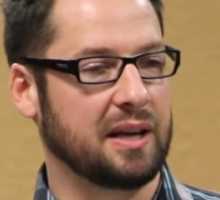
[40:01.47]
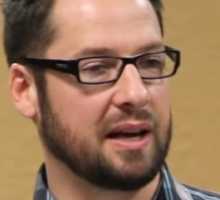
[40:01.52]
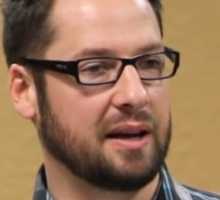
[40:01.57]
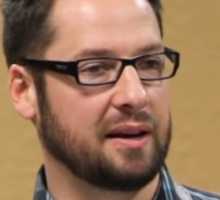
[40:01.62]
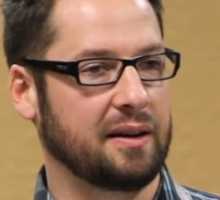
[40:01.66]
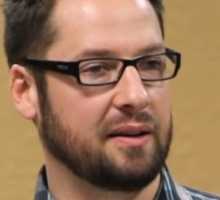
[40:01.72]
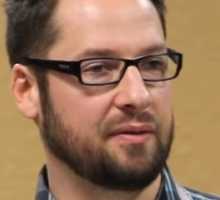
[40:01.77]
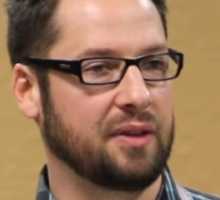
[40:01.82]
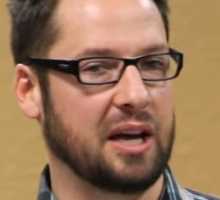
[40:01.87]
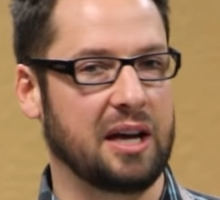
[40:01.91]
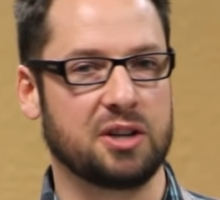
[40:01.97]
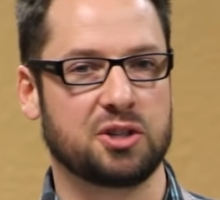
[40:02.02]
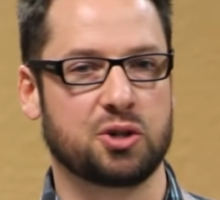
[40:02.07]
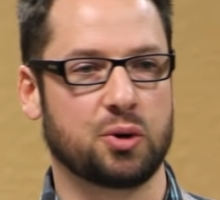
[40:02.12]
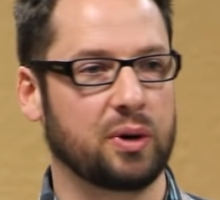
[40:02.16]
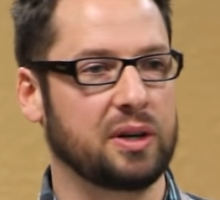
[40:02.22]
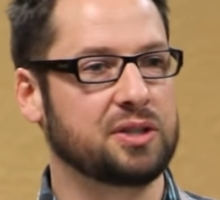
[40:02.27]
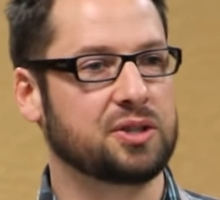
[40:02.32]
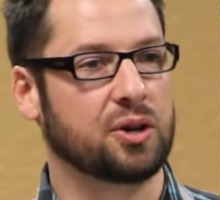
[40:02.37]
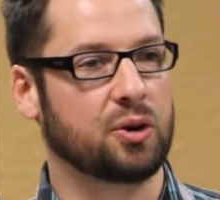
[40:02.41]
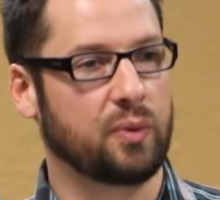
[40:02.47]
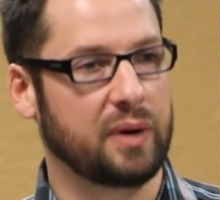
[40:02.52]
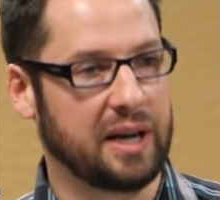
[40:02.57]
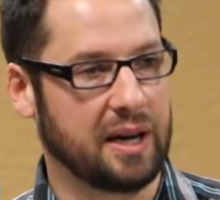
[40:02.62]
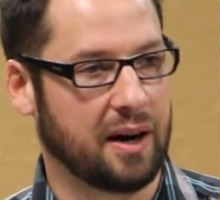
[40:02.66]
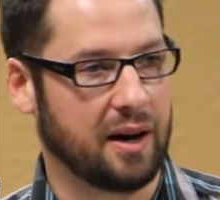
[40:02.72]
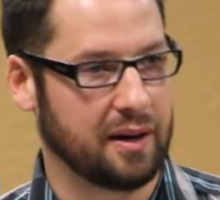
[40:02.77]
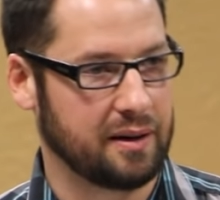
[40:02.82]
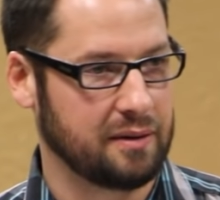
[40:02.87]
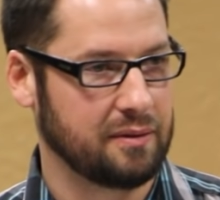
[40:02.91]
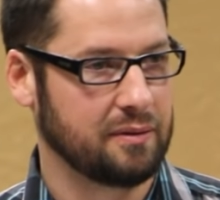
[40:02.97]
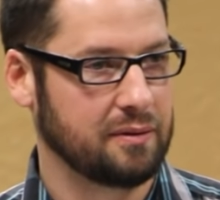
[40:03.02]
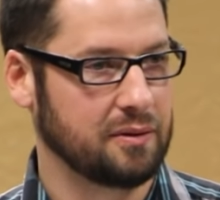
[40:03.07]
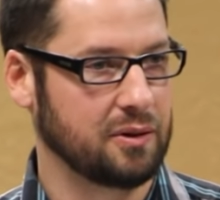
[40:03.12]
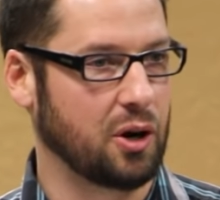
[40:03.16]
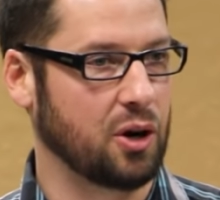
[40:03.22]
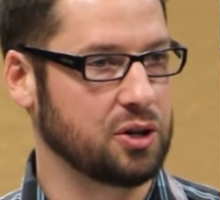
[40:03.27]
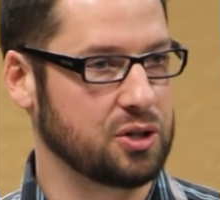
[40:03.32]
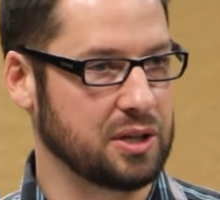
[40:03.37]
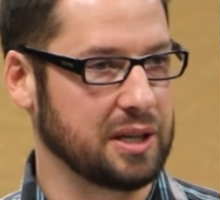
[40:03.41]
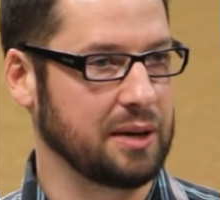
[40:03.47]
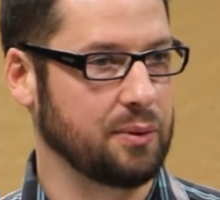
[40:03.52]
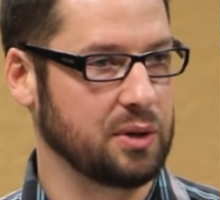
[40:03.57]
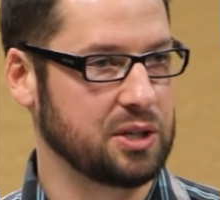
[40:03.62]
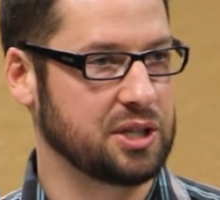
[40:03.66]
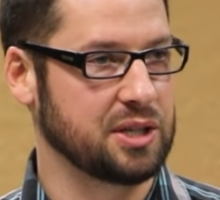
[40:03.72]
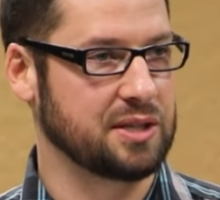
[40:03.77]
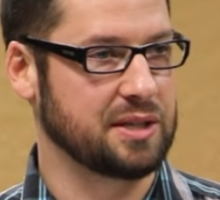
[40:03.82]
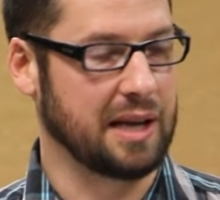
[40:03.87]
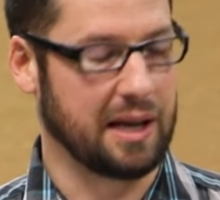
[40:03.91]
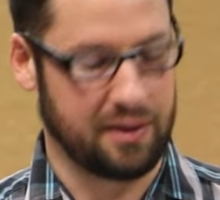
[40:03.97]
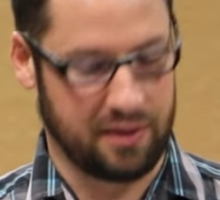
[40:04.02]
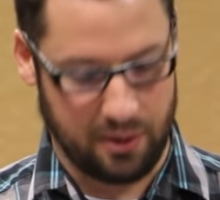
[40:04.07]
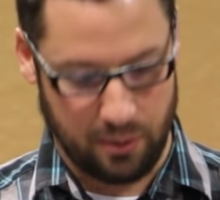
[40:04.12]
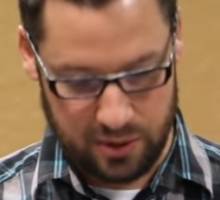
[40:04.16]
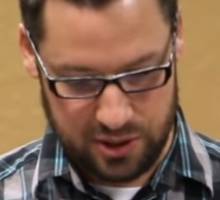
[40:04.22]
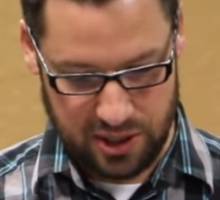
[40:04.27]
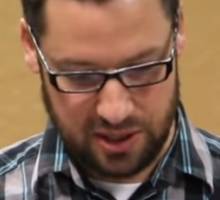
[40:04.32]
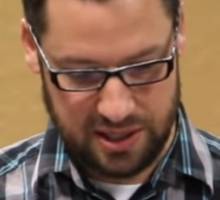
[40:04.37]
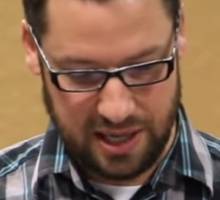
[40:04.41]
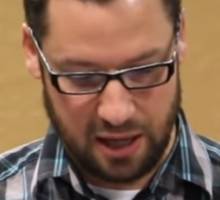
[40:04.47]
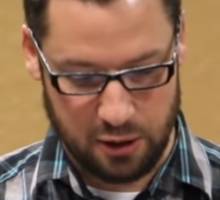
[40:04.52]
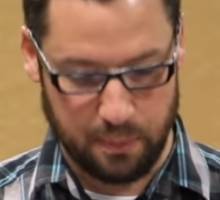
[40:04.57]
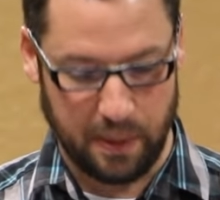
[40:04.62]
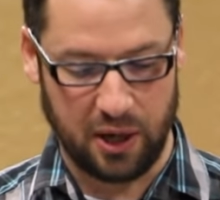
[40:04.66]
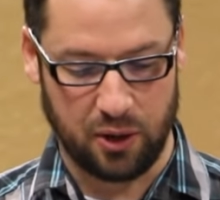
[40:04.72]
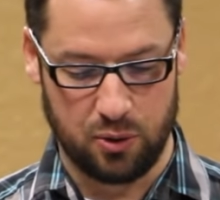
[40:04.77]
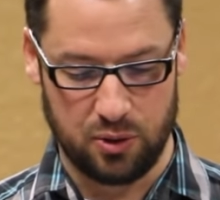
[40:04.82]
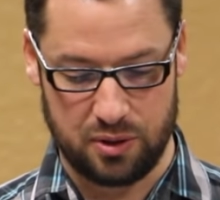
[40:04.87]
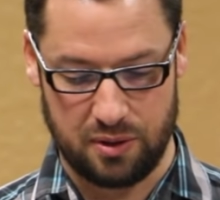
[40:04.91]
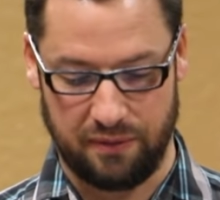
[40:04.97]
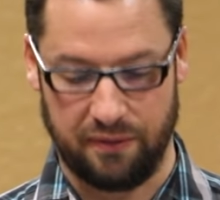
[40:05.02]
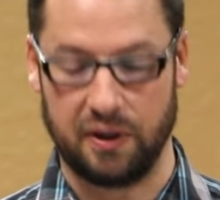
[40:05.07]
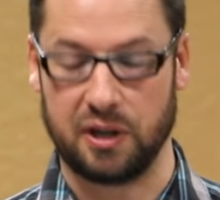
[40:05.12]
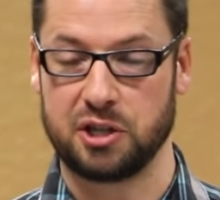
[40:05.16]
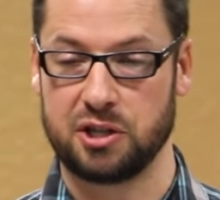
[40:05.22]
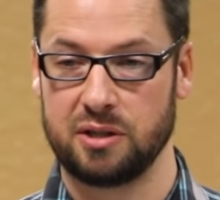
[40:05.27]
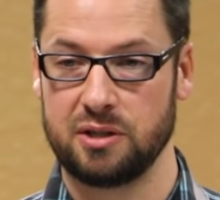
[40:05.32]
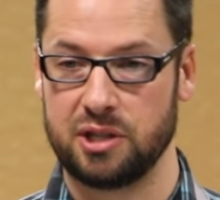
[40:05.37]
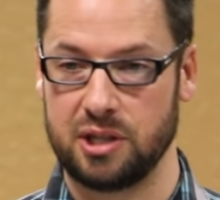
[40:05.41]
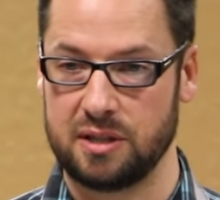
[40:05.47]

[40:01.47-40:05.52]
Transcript: that the historians agree on largely, which is that there was a death by crucifixion.